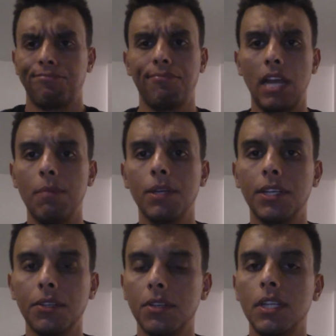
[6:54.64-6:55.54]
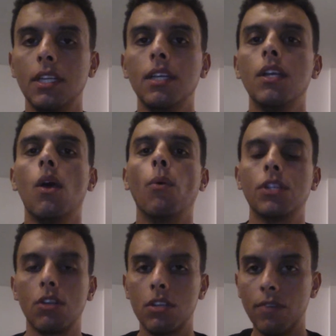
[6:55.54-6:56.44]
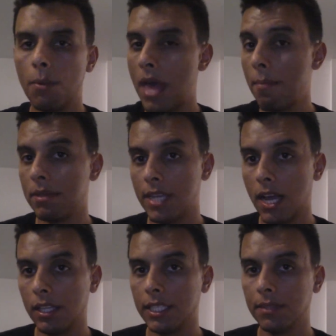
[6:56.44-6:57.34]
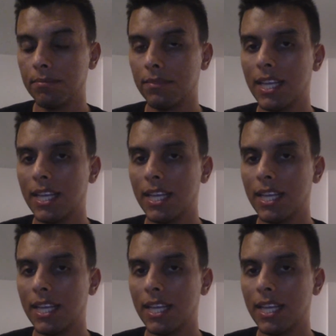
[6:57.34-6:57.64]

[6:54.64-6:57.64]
Not a big deal. When you start to develop that mentality,